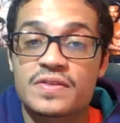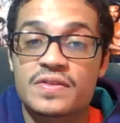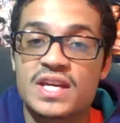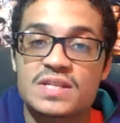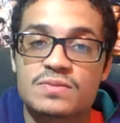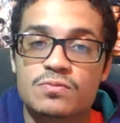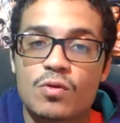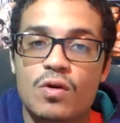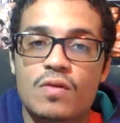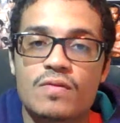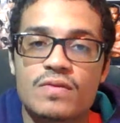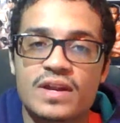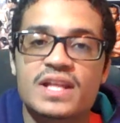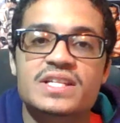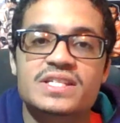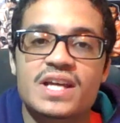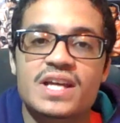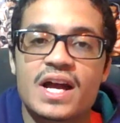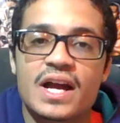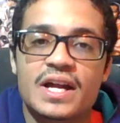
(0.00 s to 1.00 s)
I think he's more of an
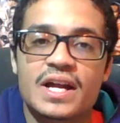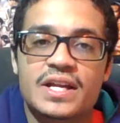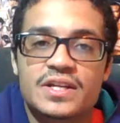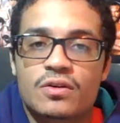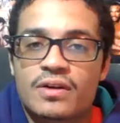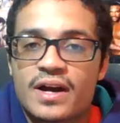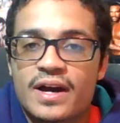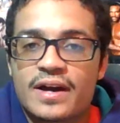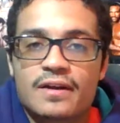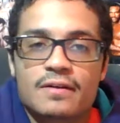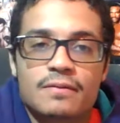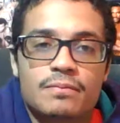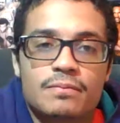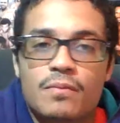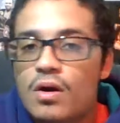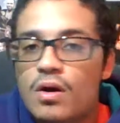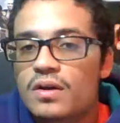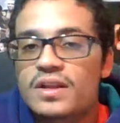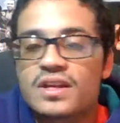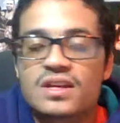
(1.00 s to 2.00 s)
inside, you know, kind of
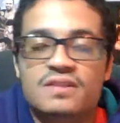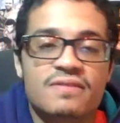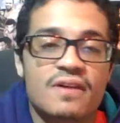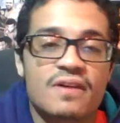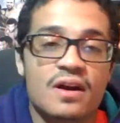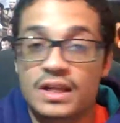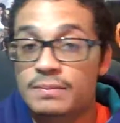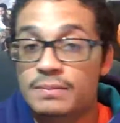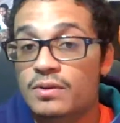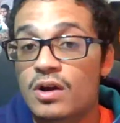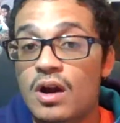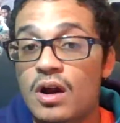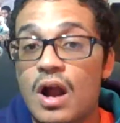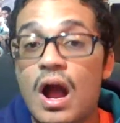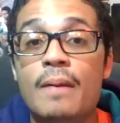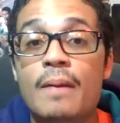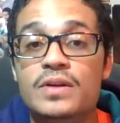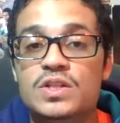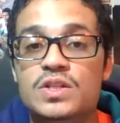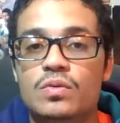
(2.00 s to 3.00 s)
mauling fight like Bernard
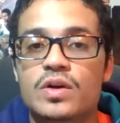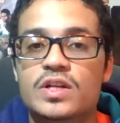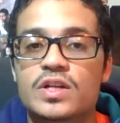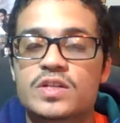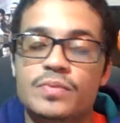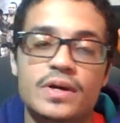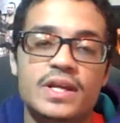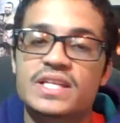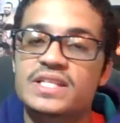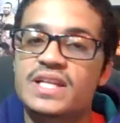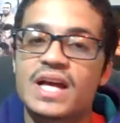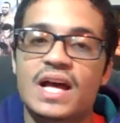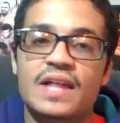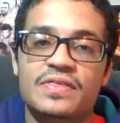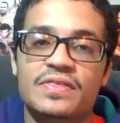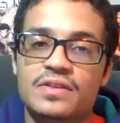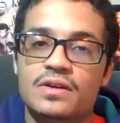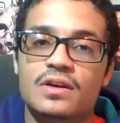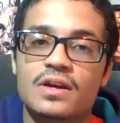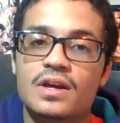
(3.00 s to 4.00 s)
Hopkins was, but he's
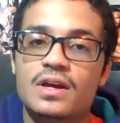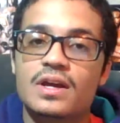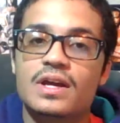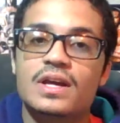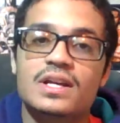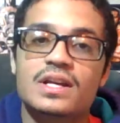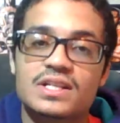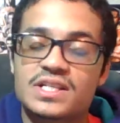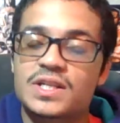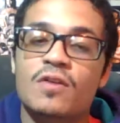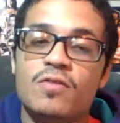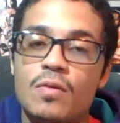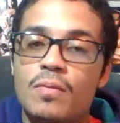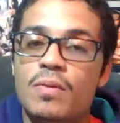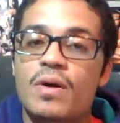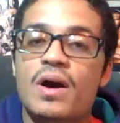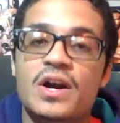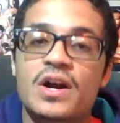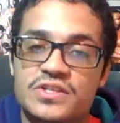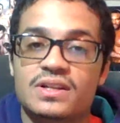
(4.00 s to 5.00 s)
not the skillful
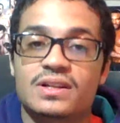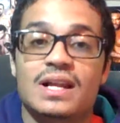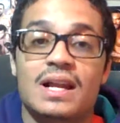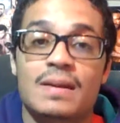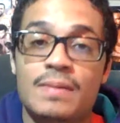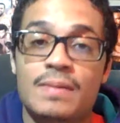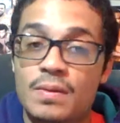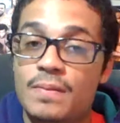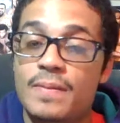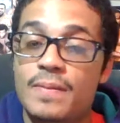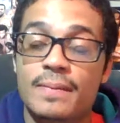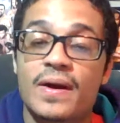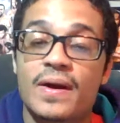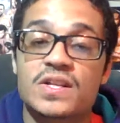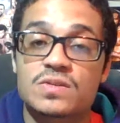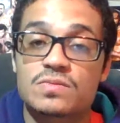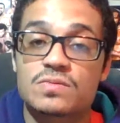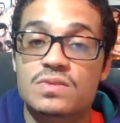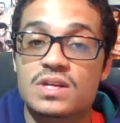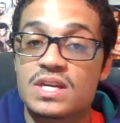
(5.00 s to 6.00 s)
boxer that a lot of people make him
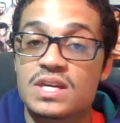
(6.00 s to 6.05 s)
out to be.